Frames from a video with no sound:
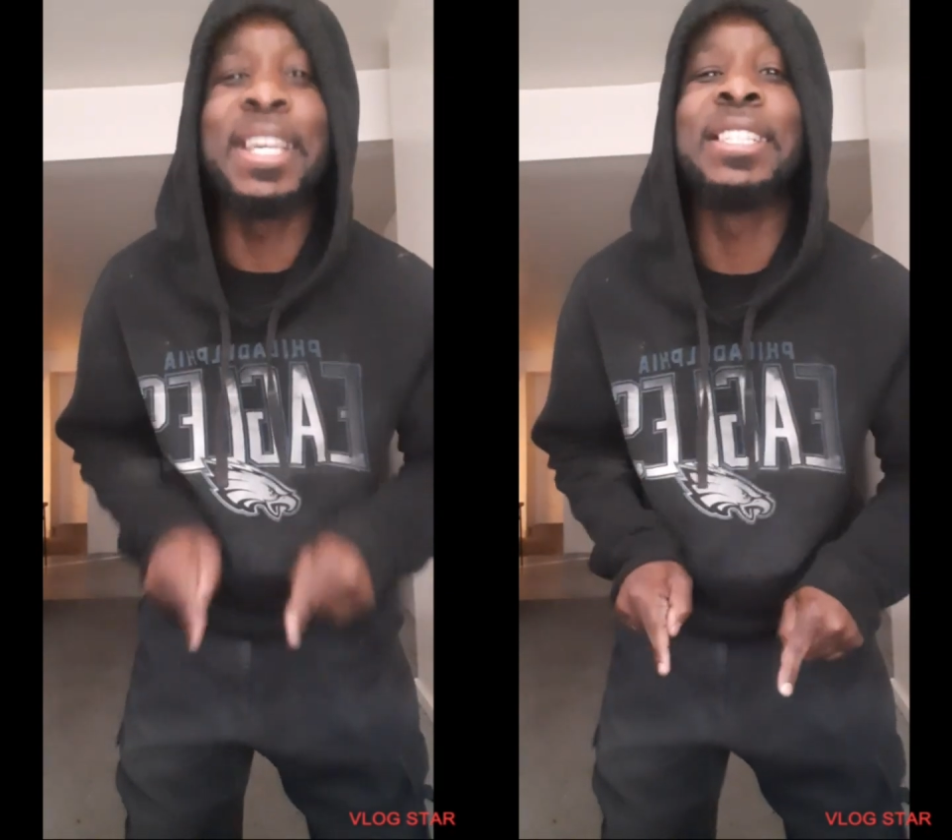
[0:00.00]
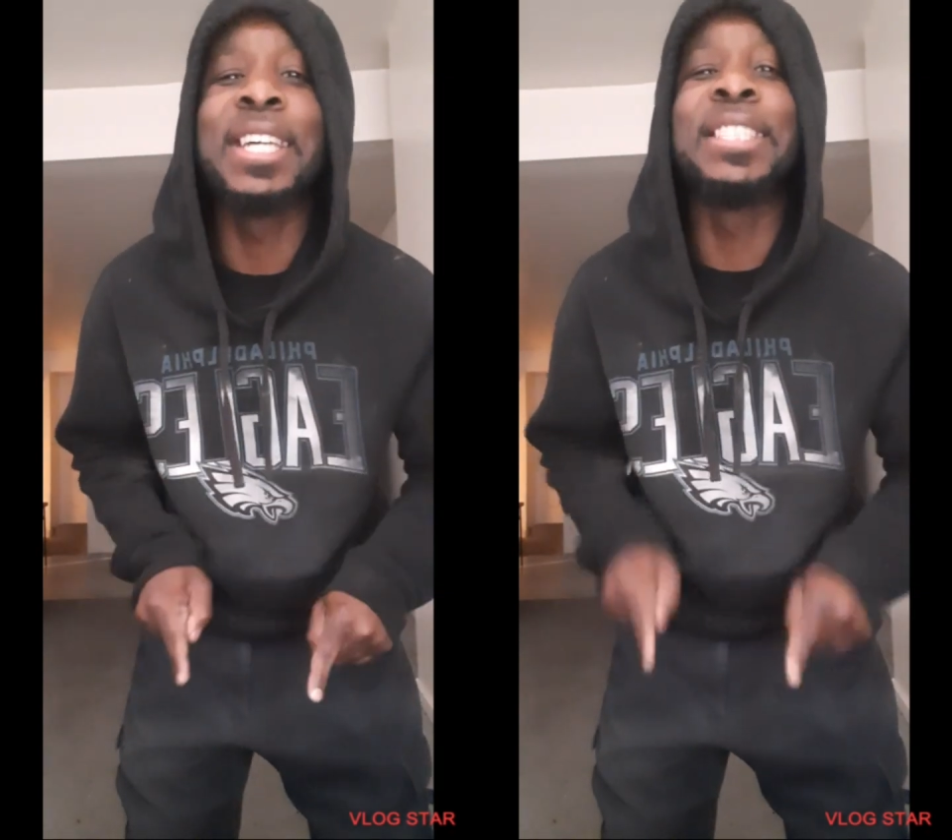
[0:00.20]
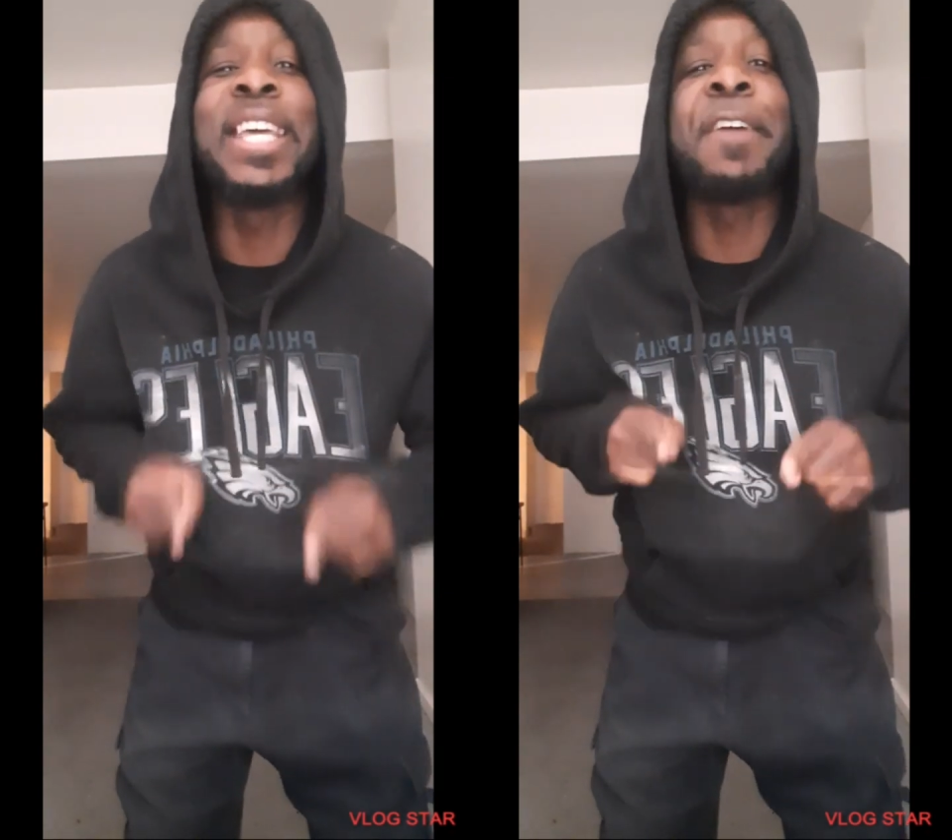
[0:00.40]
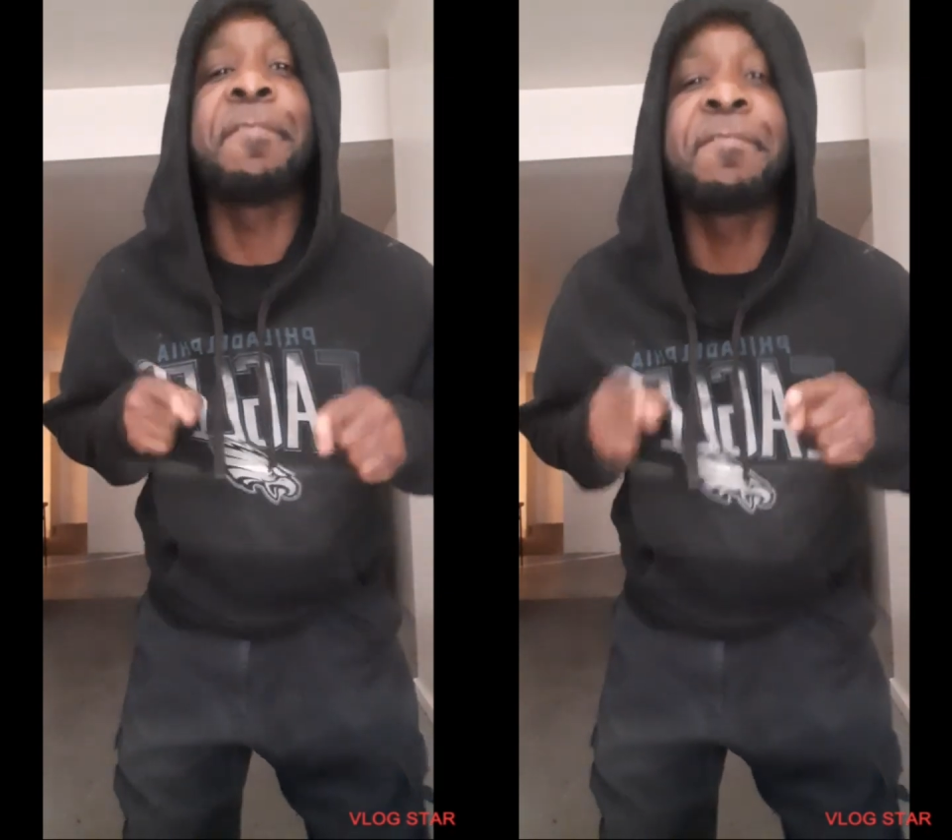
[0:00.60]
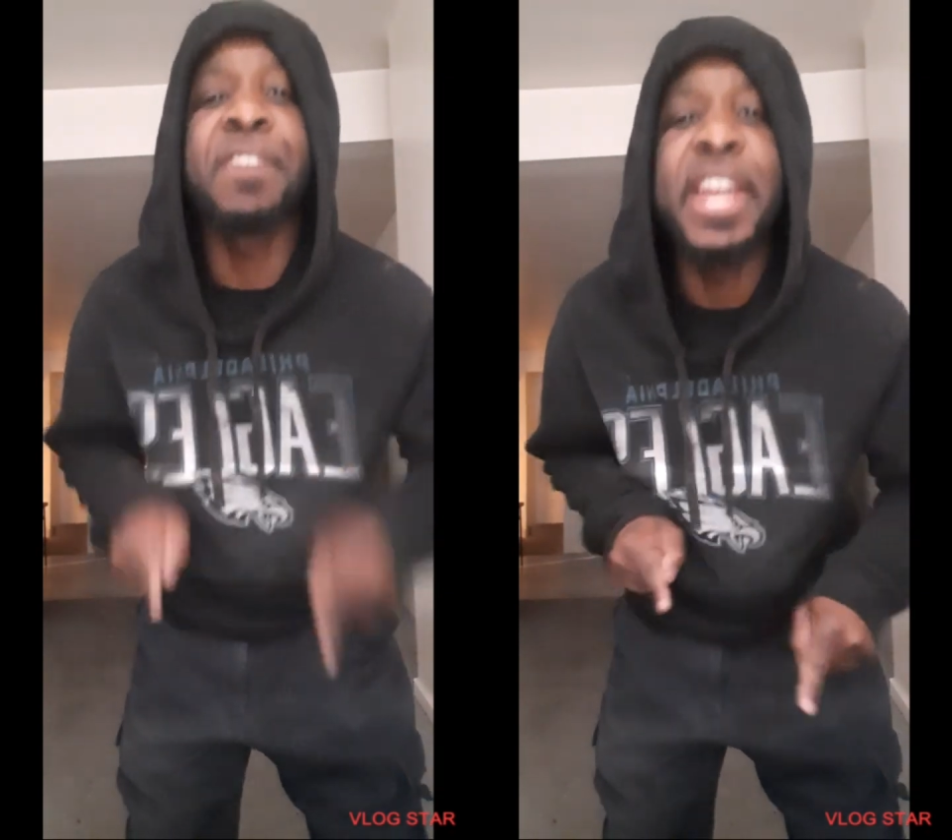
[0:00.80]
us because they
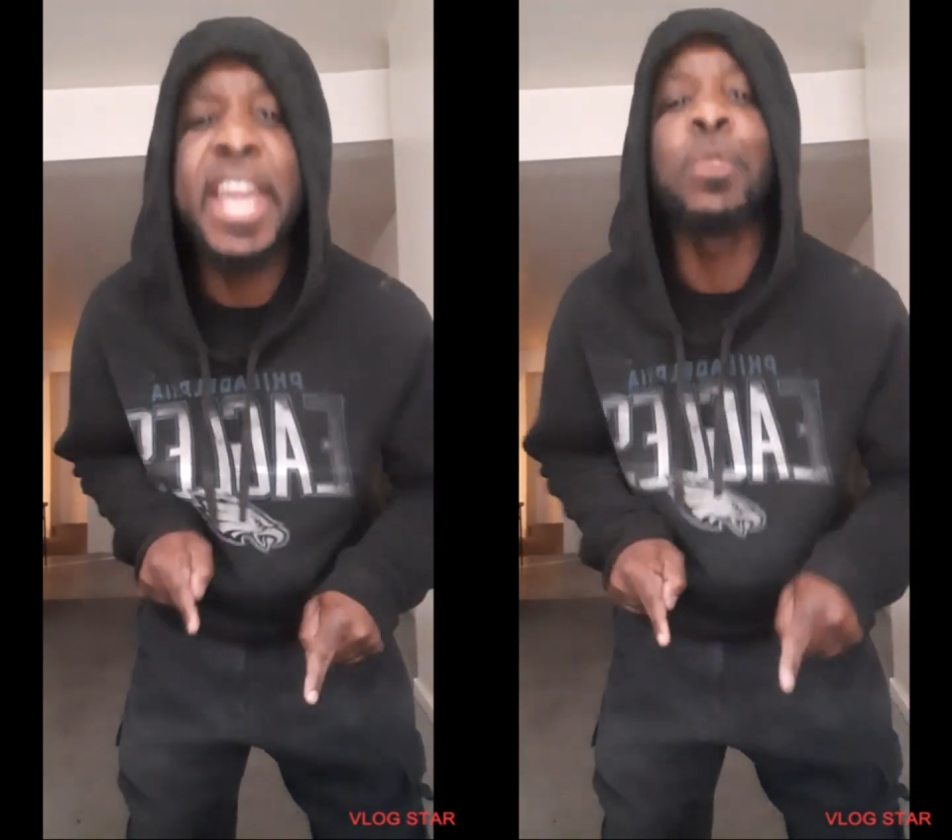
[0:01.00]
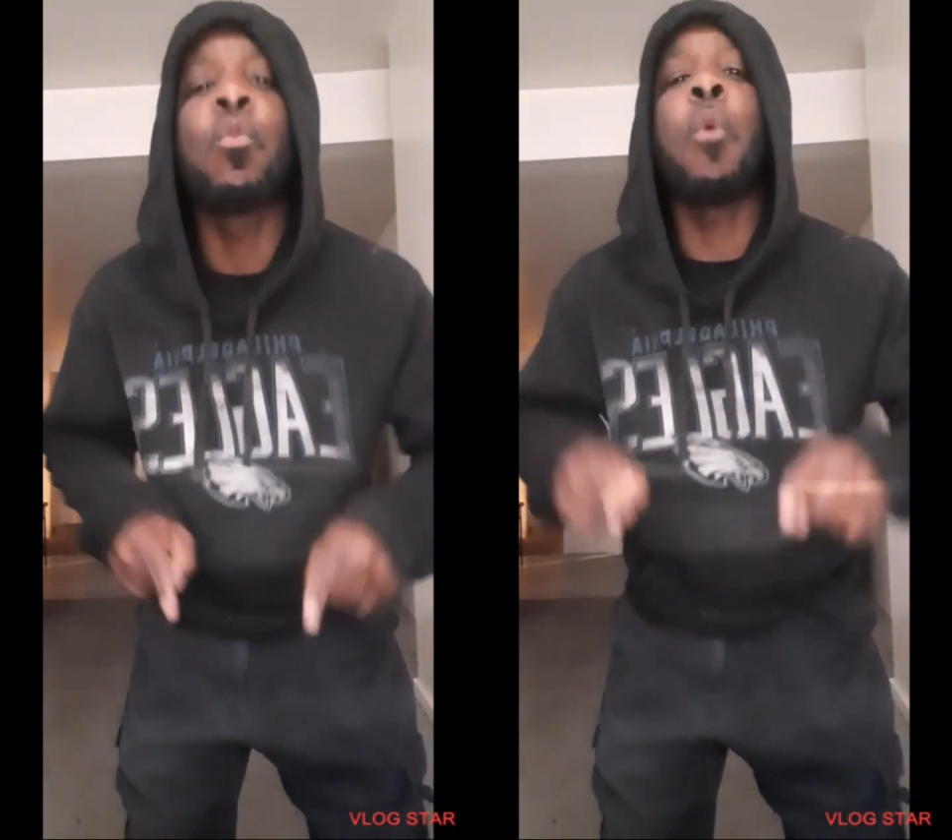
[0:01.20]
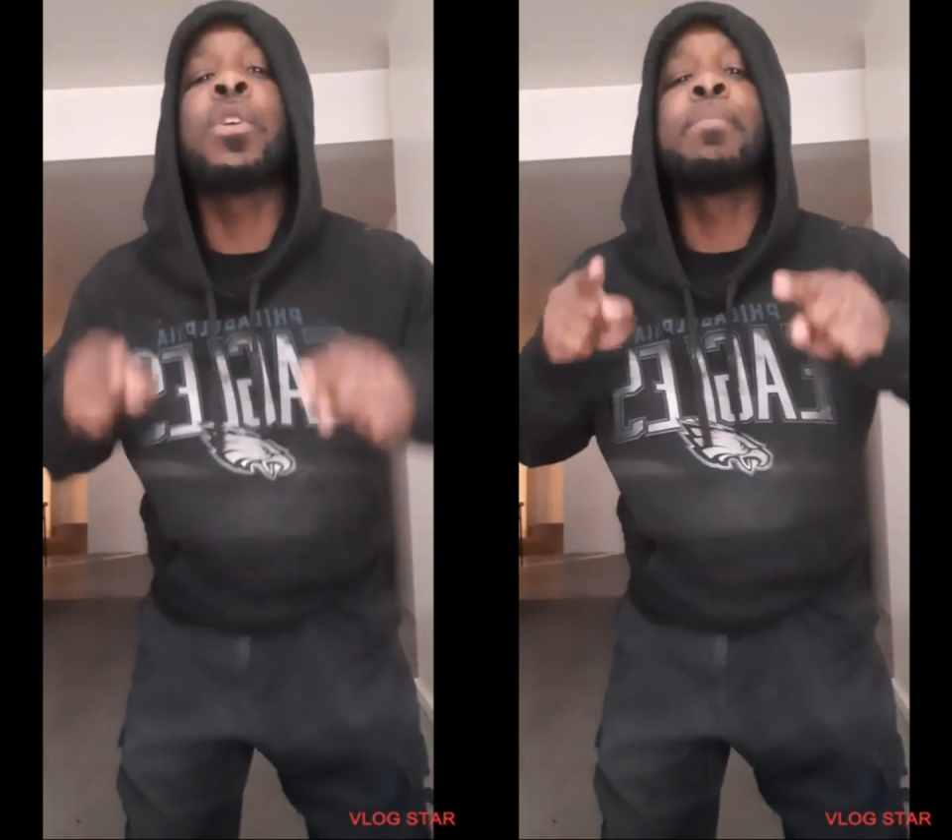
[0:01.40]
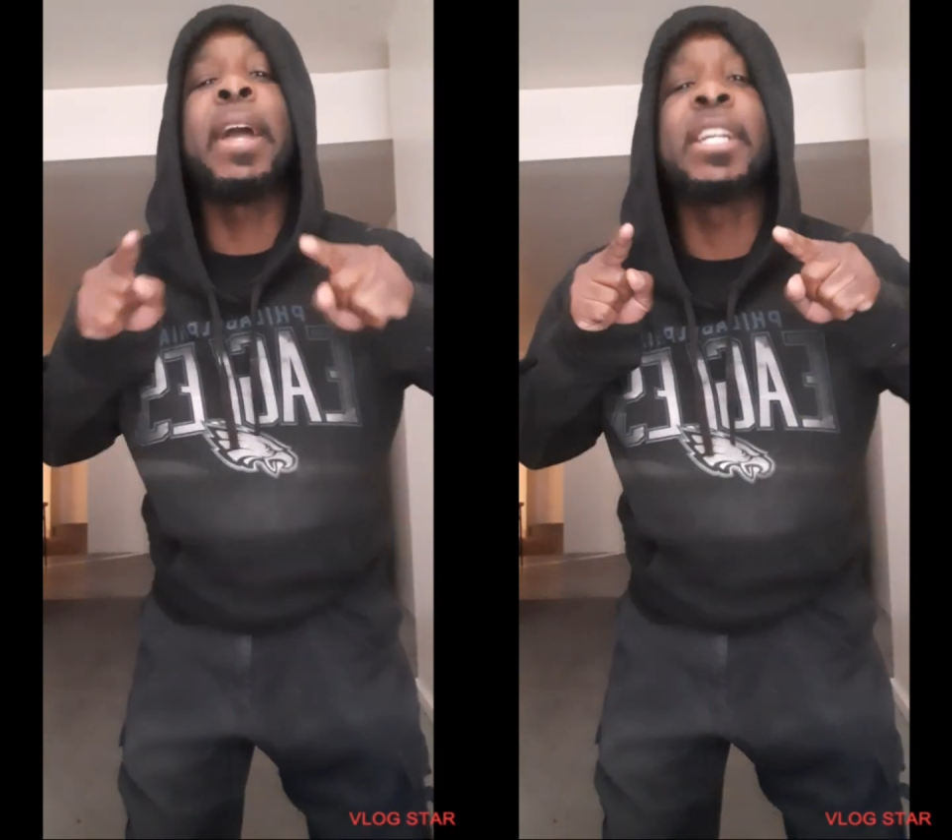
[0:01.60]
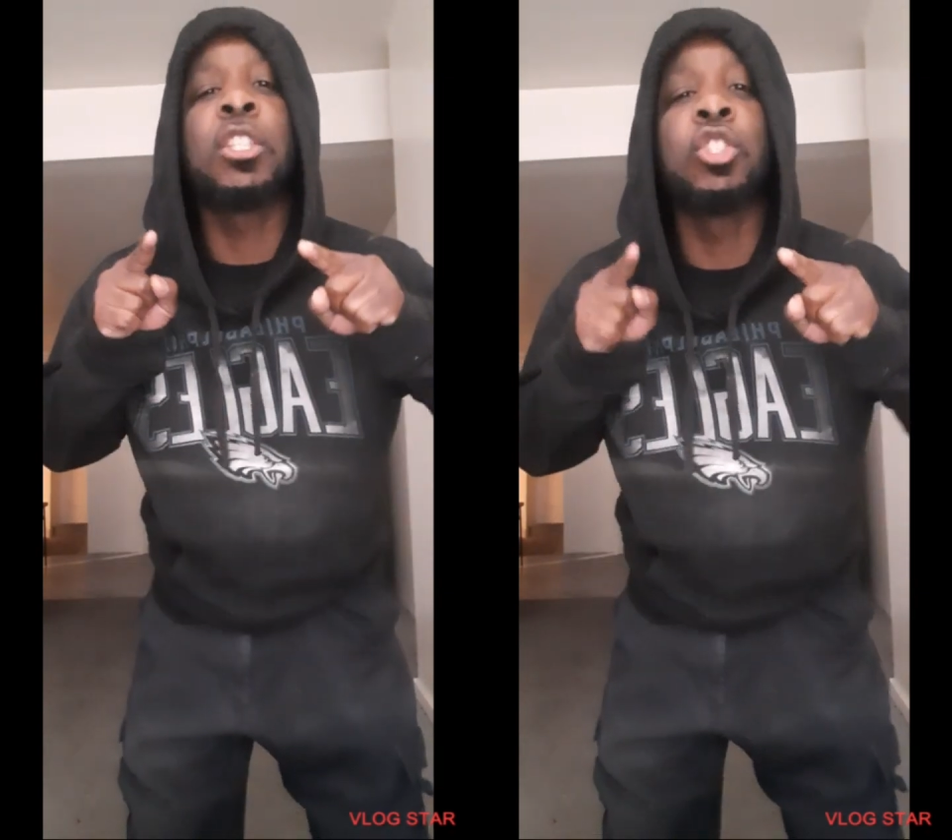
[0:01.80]
afraid what we
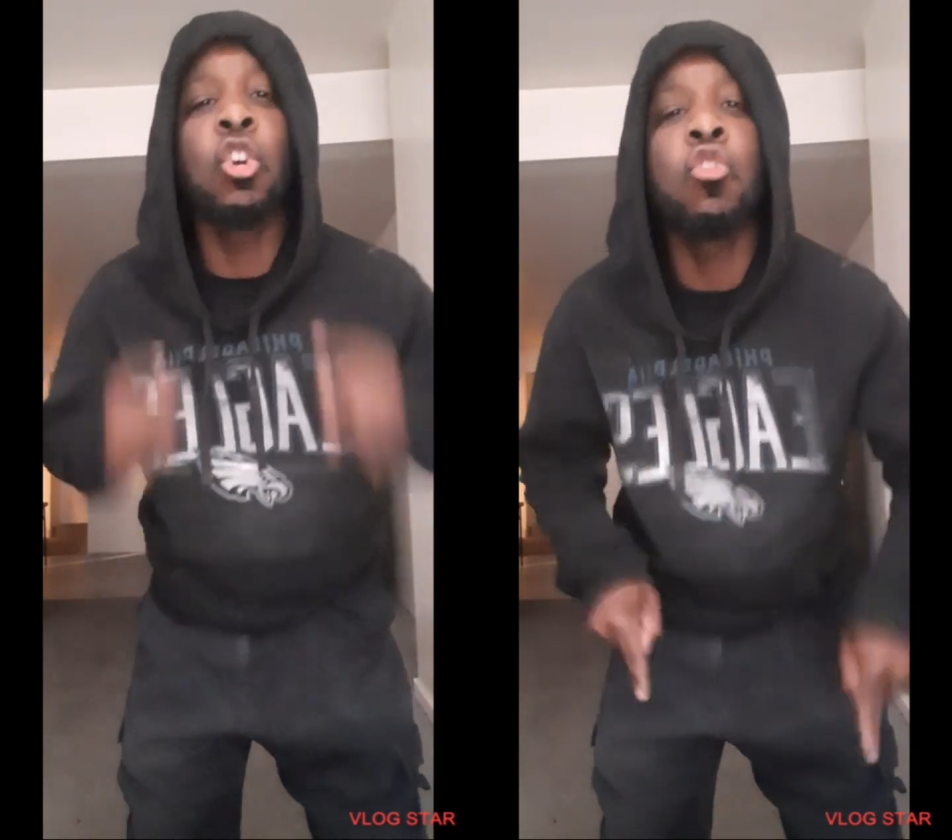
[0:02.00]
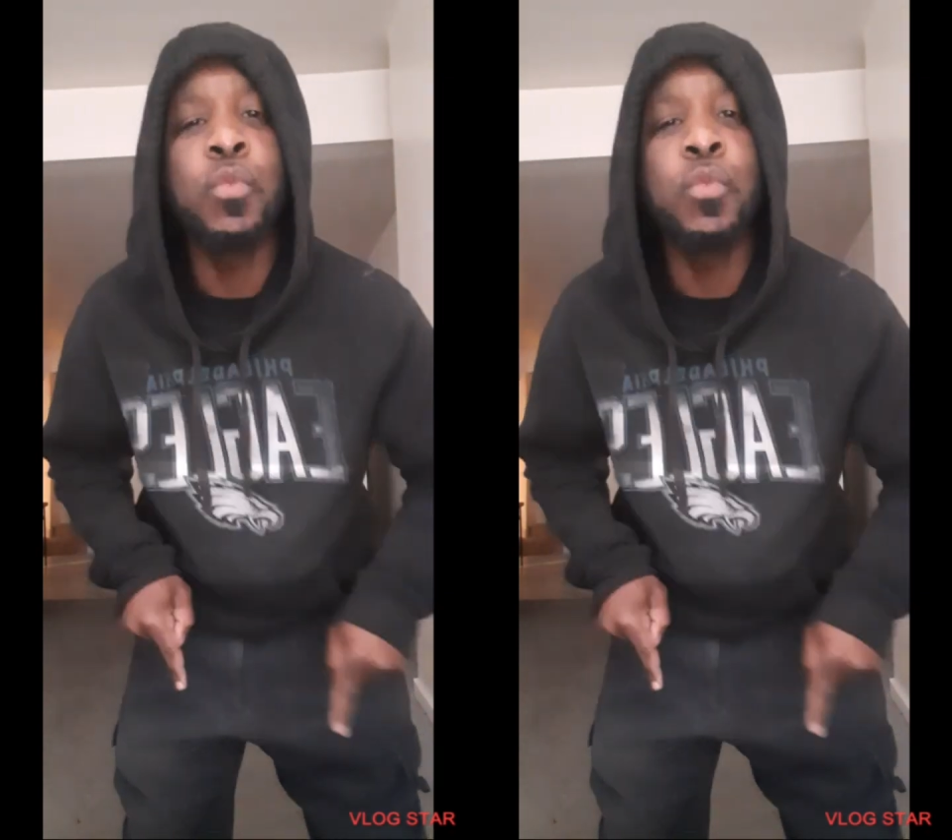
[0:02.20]
might do,